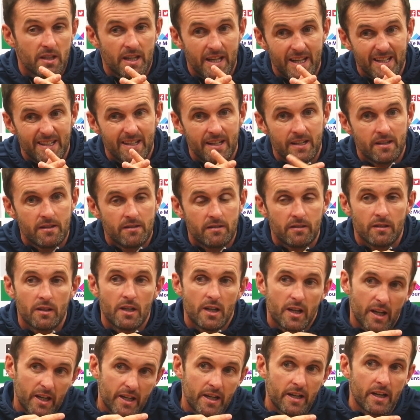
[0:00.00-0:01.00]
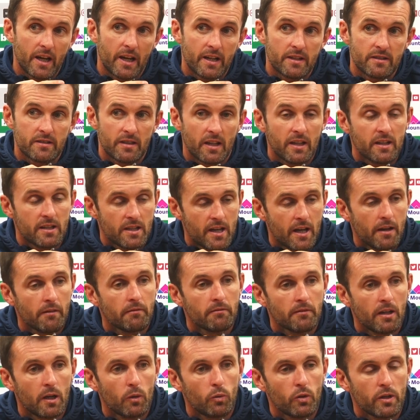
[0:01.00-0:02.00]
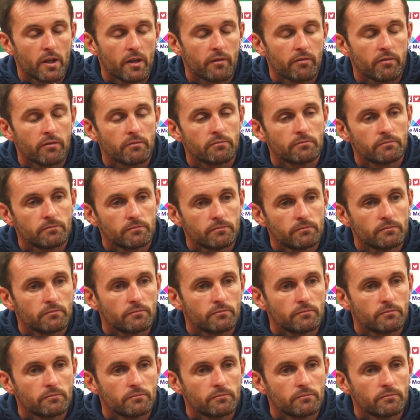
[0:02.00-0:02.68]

It didn't, and in hindsight, yeah, I would have.